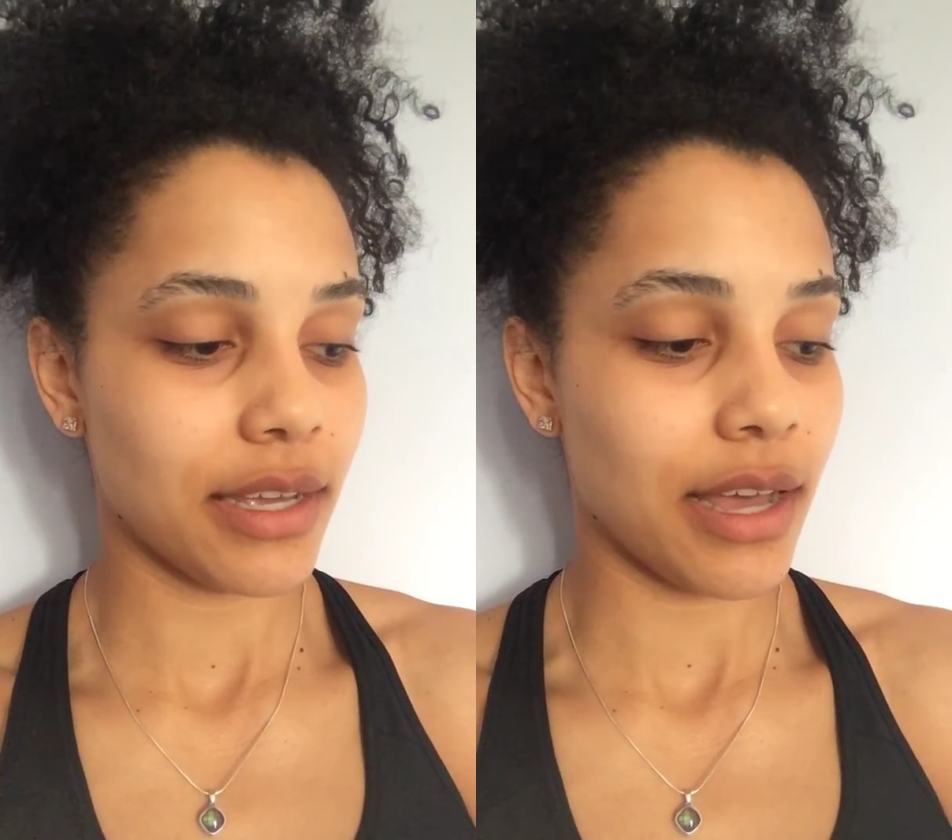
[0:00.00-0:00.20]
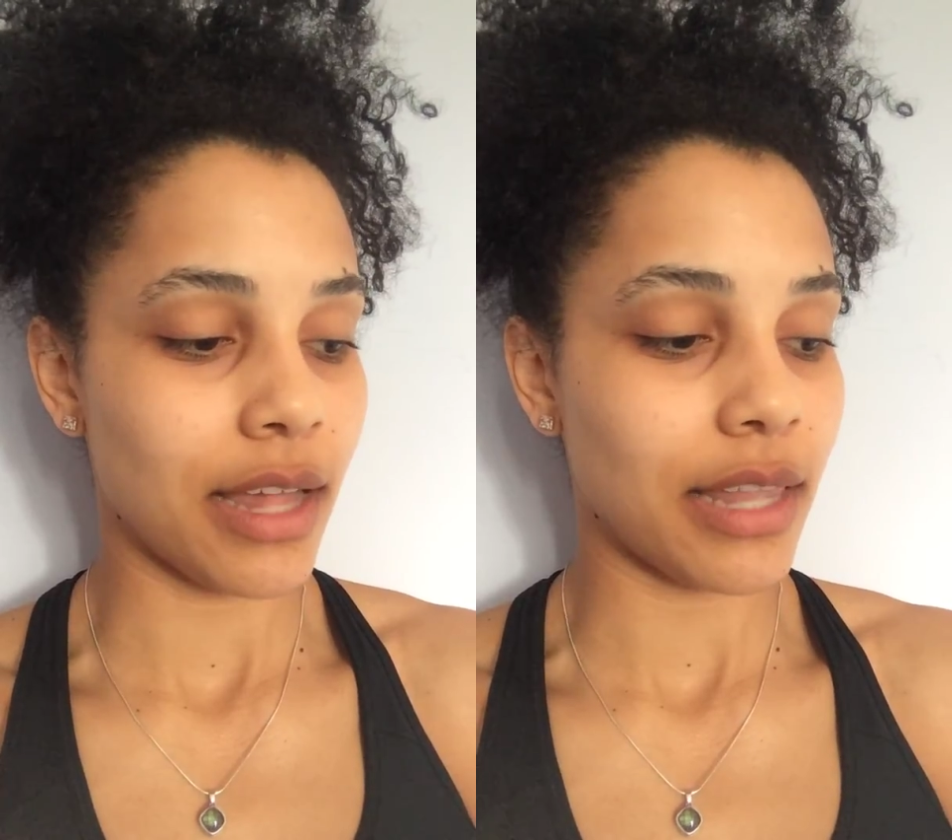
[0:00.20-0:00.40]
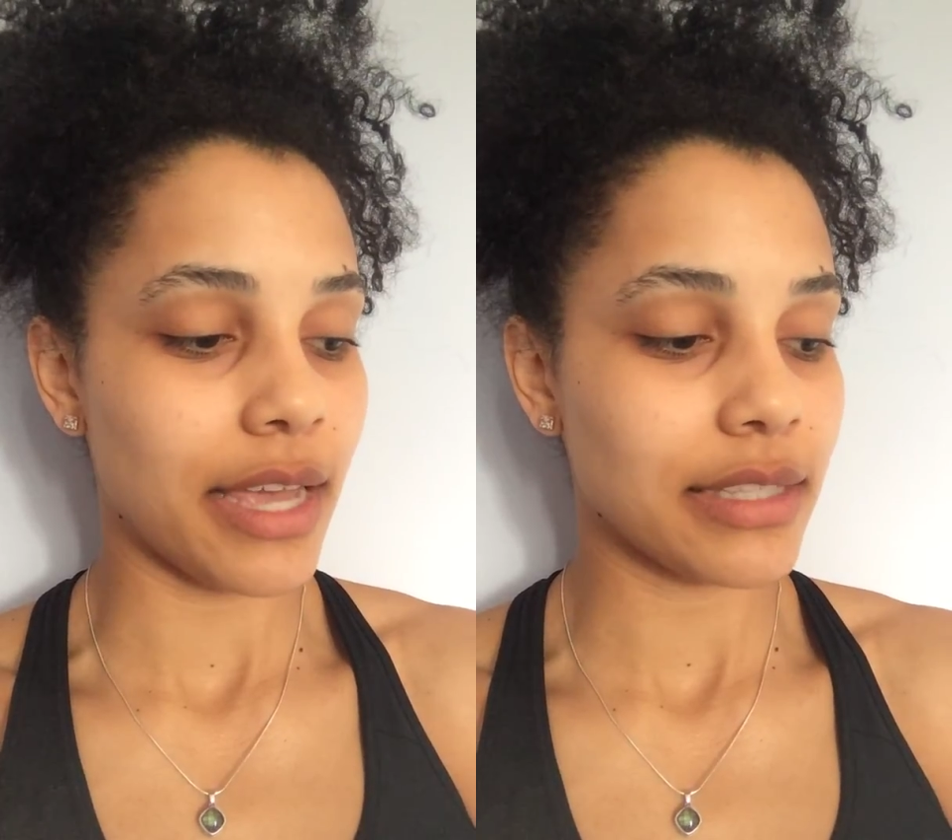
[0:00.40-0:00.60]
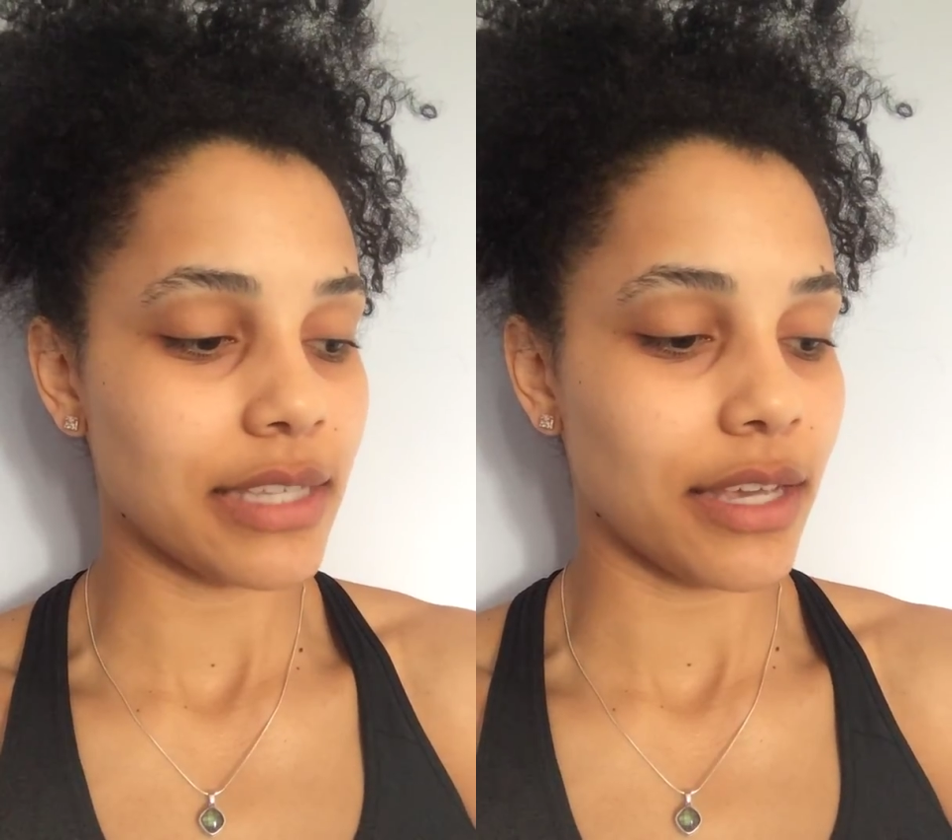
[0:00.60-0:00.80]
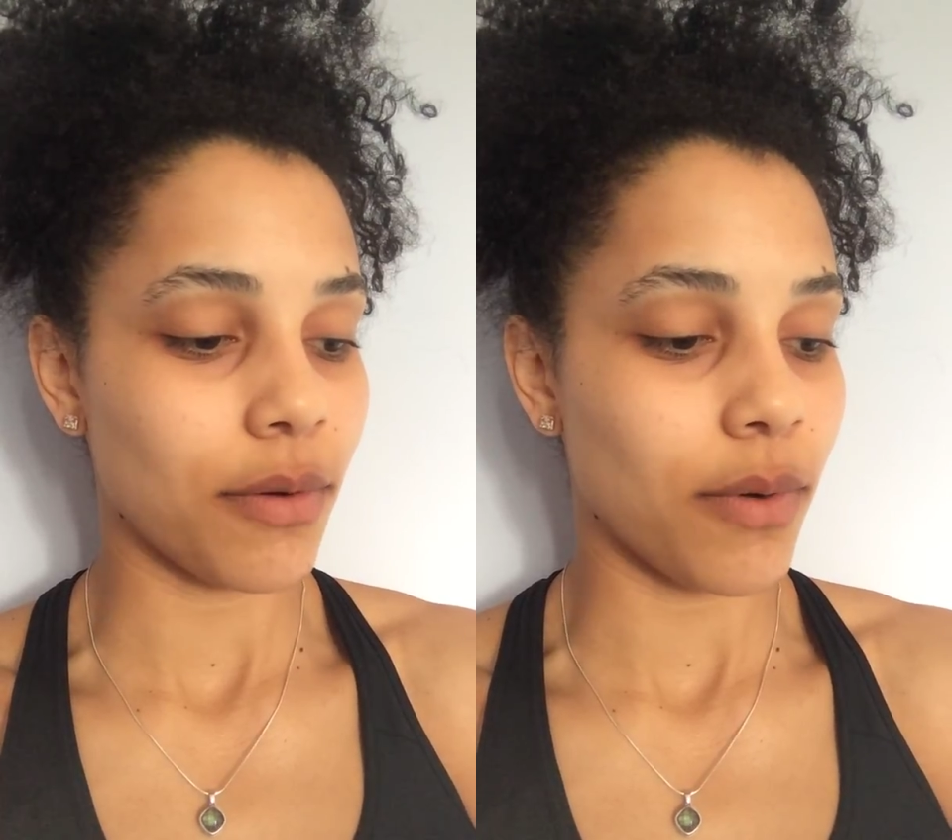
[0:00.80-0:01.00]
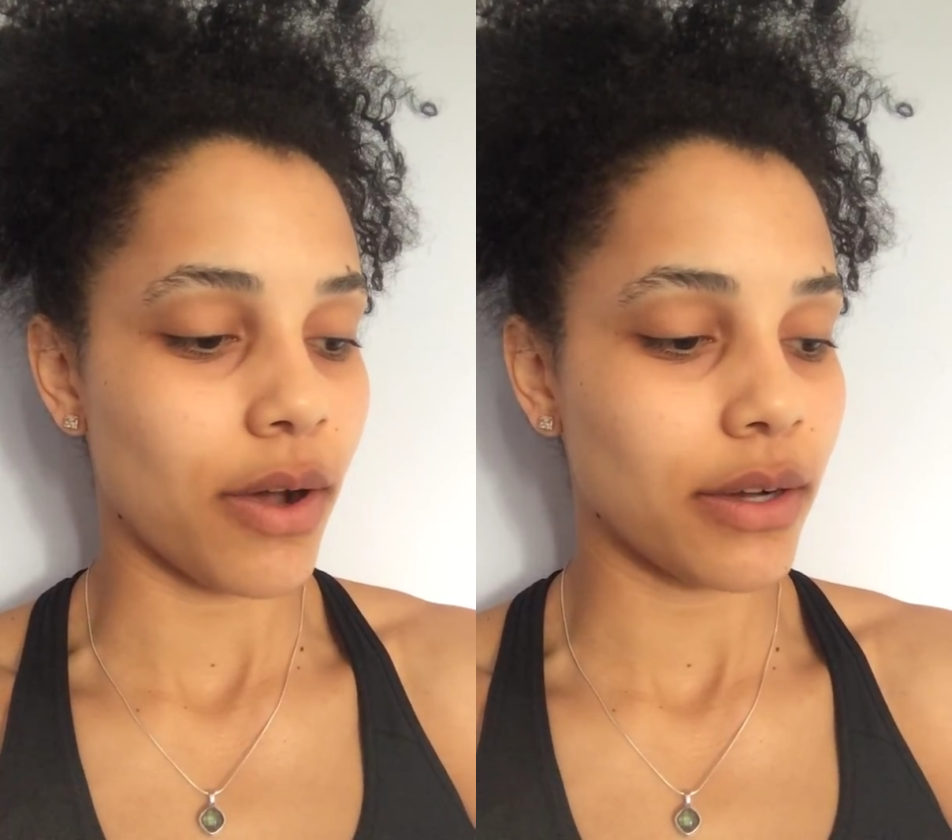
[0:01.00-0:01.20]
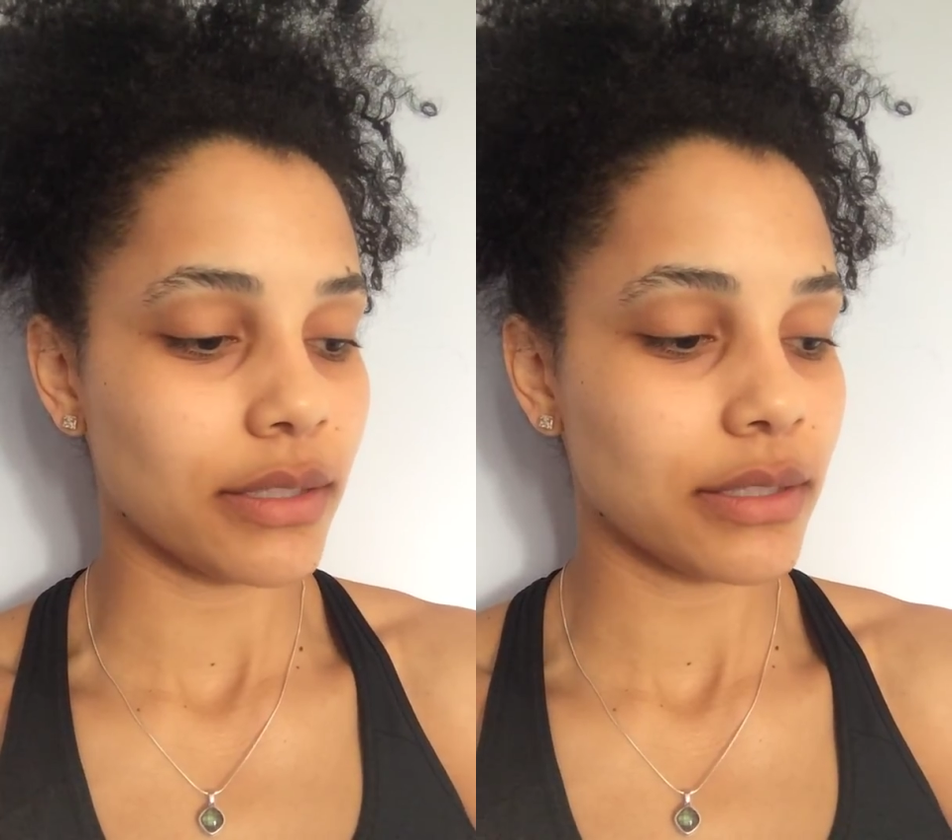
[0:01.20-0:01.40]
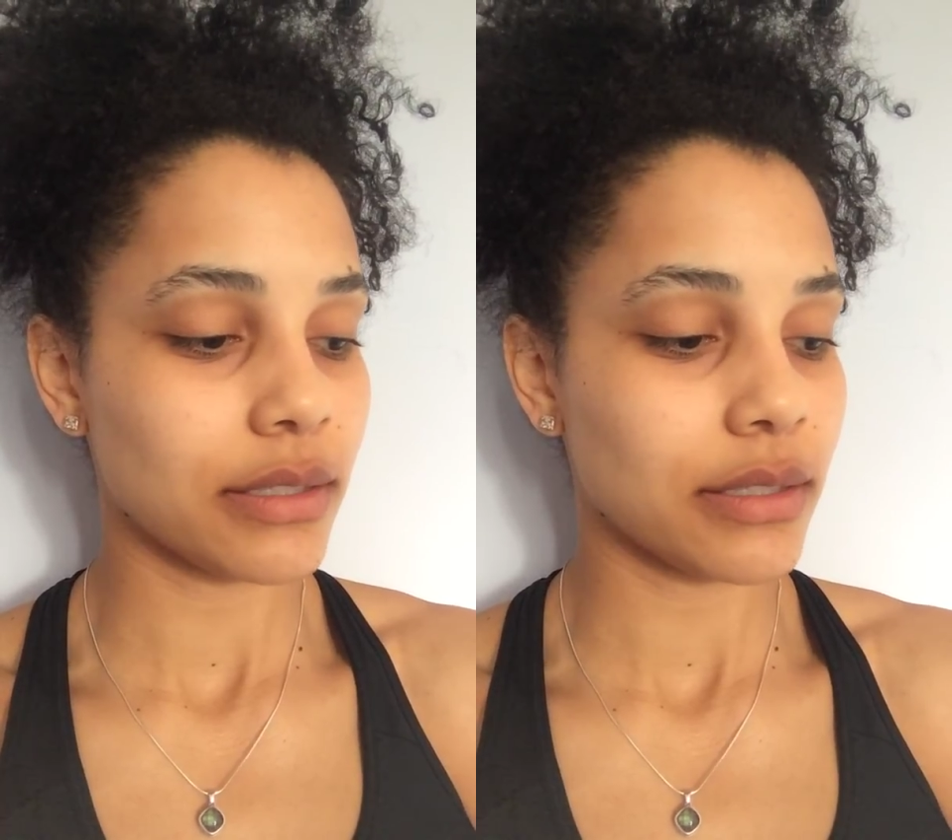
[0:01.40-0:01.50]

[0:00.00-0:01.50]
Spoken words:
I like taking walks